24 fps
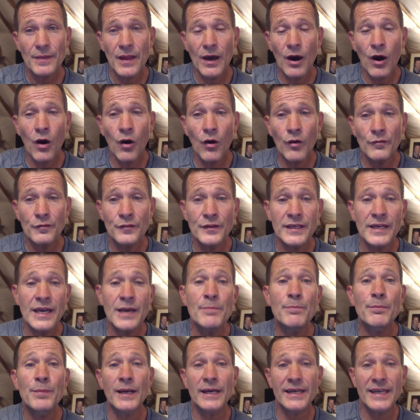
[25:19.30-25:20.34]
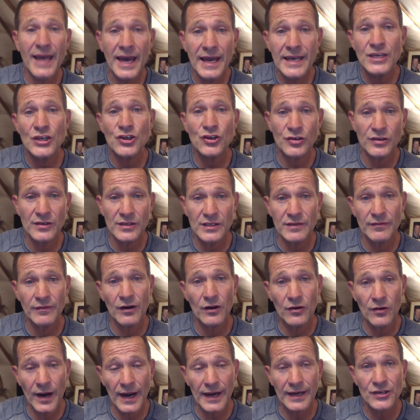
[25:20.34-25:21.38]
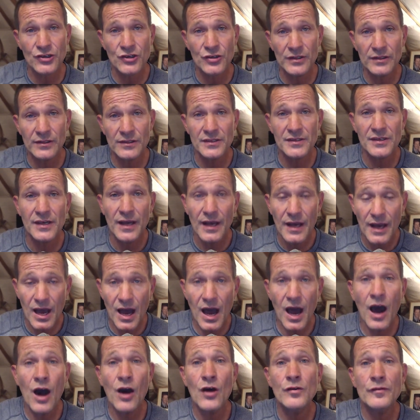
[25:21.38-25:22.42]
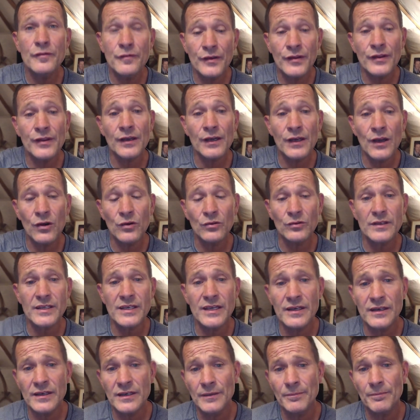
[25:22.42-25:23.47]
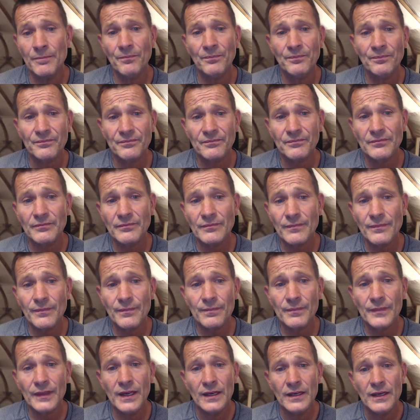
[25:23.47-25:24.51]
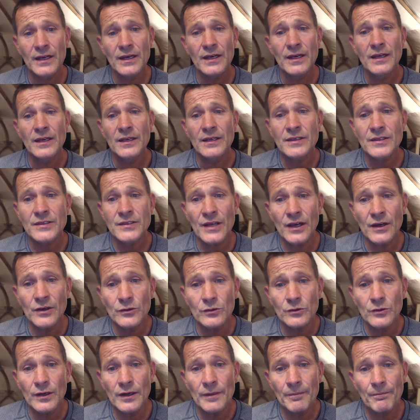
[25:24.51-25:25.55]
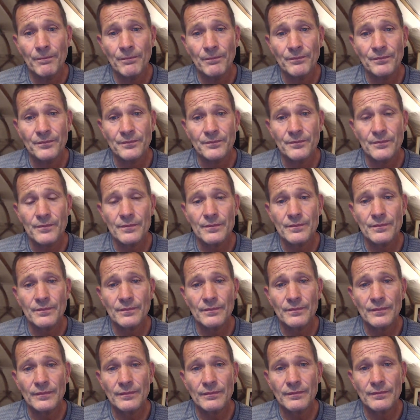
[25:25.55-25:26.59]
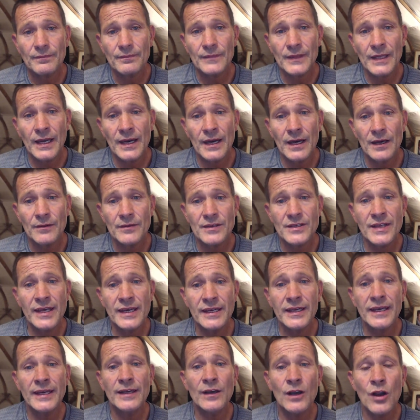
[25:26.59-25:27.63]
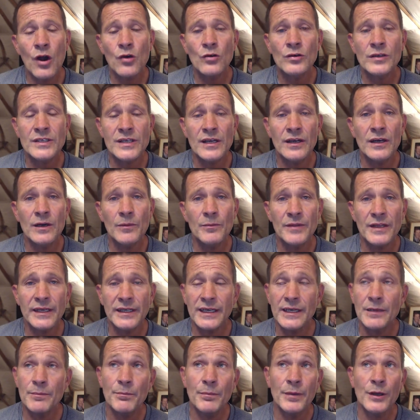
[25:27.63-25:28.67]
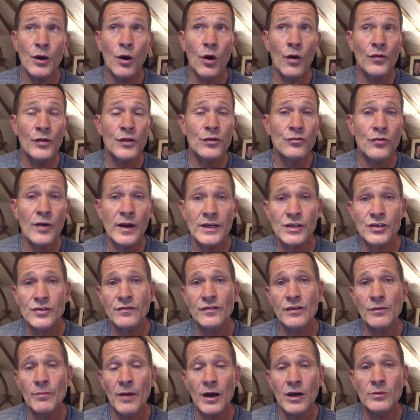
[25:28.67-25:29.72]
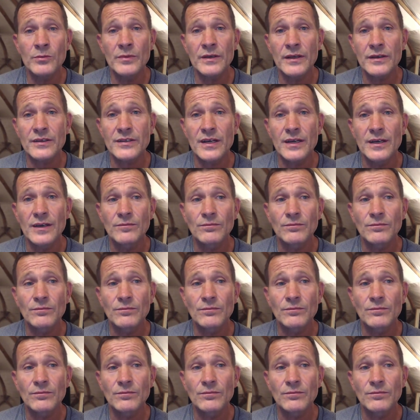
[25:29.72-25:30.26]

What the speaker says: of the implications of our actions over the long term. So yeah, it's thinking long-term, thinking beyond the range of the moment,